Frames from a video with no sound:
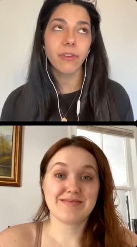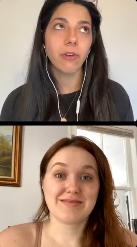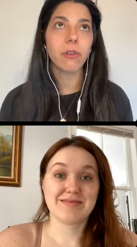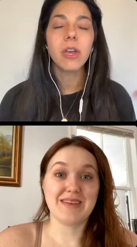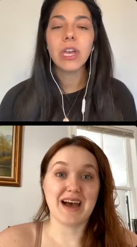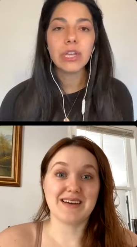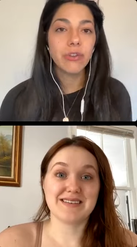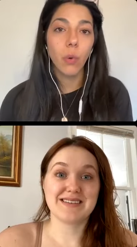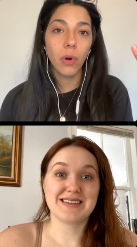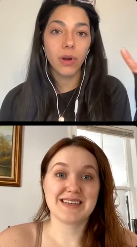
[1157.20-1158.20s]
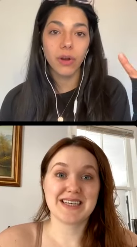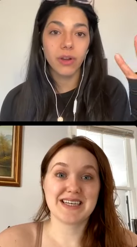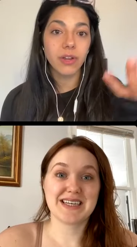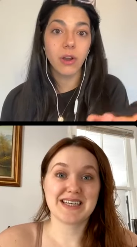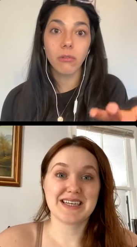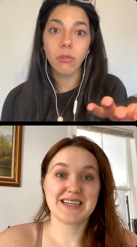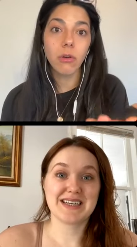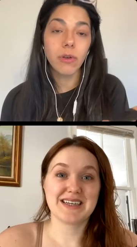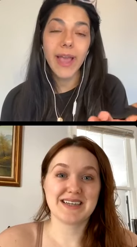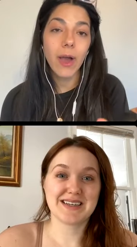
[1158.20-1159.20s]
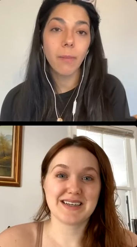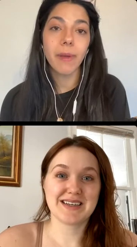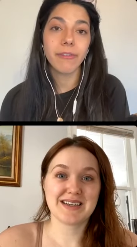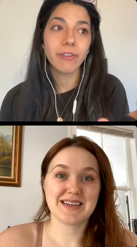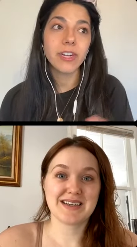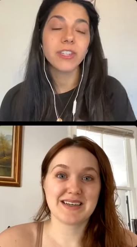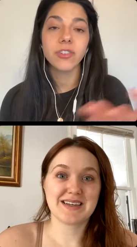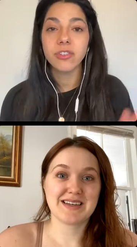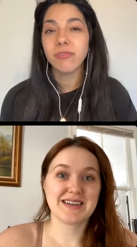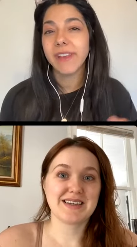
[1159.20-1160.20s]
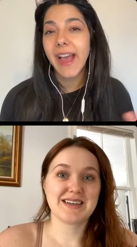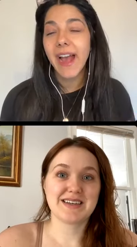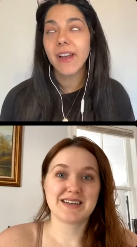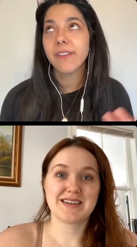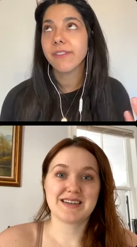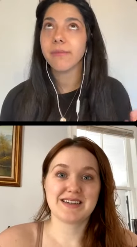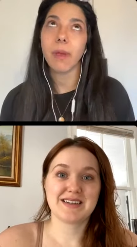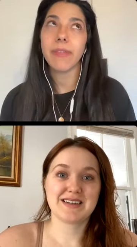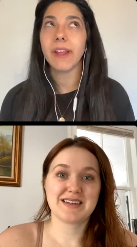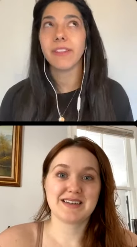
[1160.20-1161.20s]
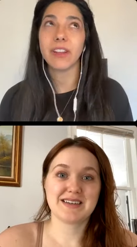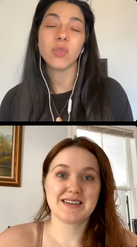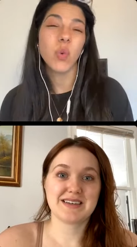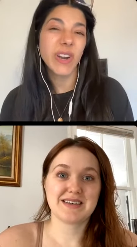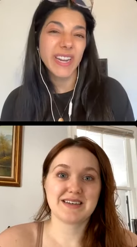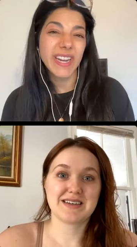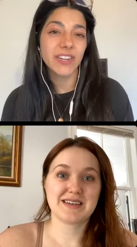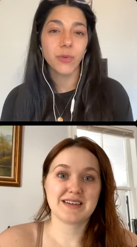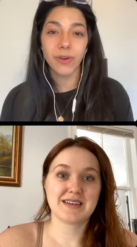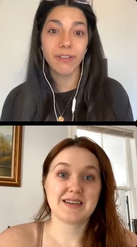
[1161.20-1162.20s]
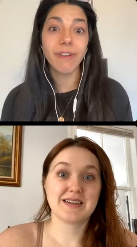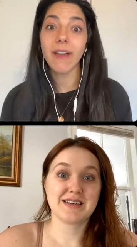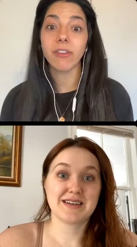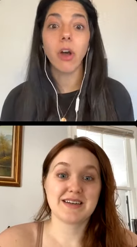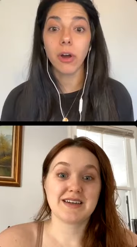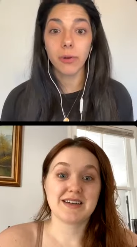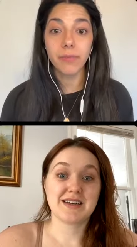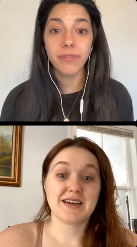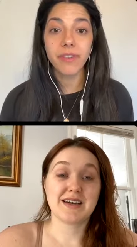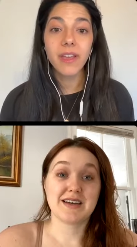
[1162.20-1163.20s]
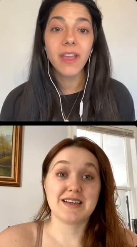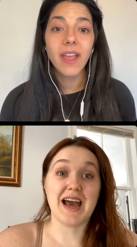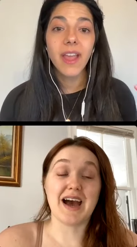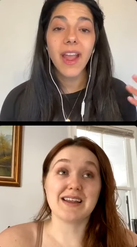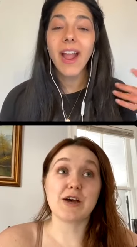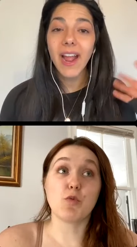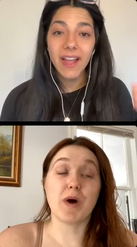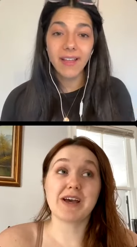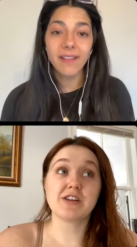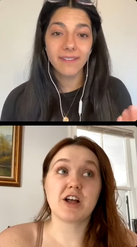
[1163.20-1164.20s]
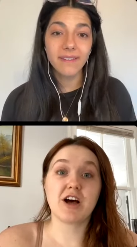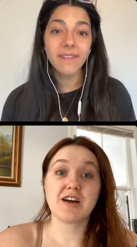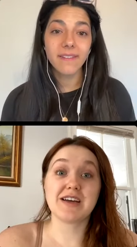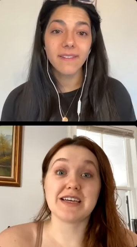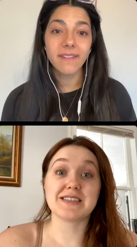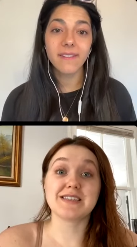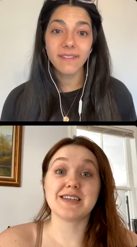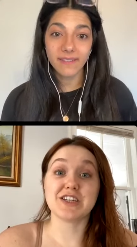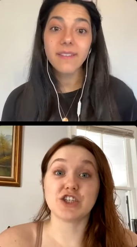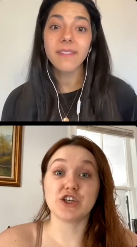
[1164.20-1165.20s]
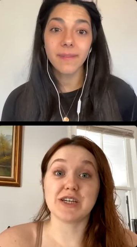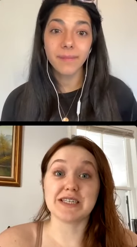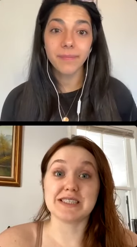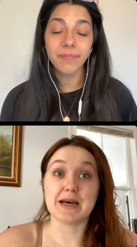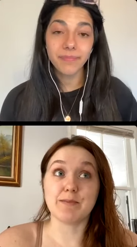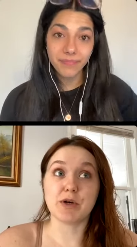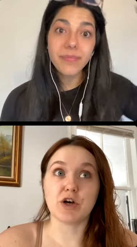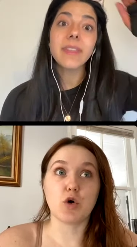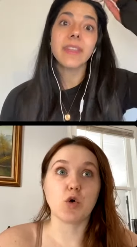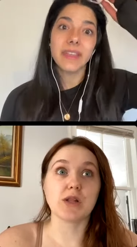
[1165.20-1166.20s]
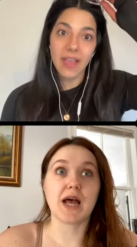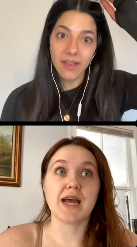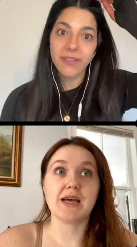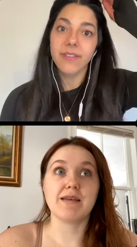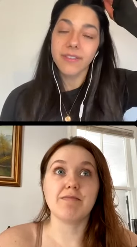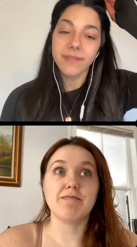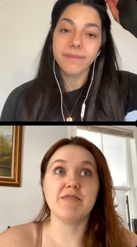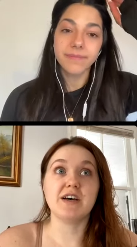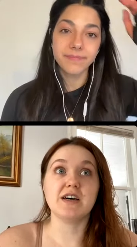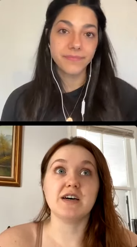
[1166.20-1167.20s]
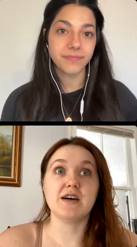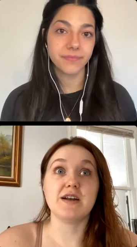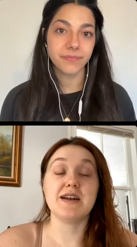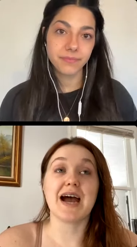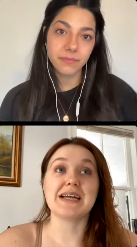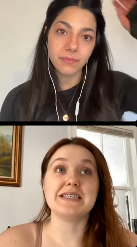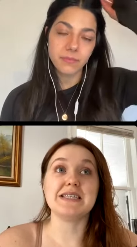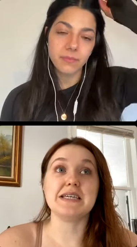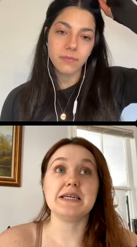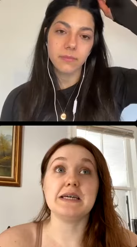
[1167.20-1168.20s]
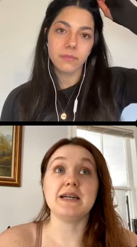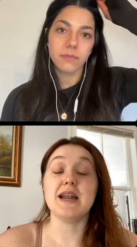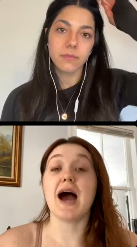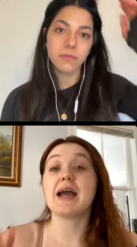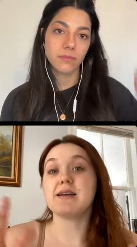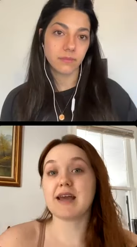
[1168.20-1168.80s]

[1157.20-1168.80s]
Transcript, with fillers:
Speaker 1: So your, you know, low cal beverage usually has, I think it's like 20 to 25 carbs.
Speaker 2: Yeah. Eh. Like White Claw is such a good example or like yes. the 99